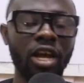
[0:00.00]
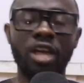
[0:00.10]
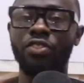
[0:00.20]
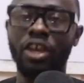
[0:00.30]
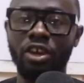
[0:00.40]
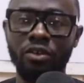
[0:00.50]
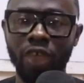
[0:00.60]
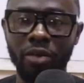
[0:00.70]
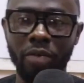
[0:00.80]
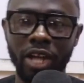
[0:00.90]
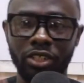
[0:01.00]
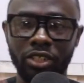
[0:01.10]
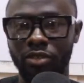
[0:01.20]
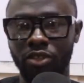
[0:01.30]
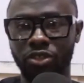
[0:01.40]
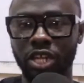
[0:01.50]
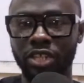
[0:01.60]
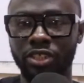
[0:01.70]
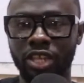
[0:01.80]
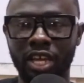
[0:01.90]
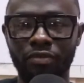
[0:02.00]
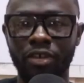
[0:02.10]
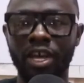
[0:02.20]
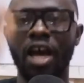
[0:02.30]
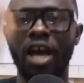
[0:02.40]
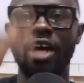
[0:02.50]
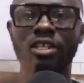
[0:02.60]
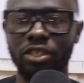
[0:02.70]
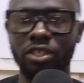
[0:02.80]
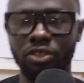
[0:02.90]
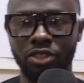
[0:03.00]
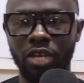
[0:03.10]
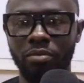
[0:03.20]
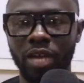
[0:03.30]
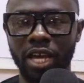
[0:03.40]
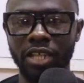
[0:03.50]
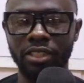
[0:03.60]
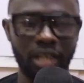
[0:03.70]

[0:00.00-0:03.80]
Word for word: Thank you very much. You stay safe and you stay blessed.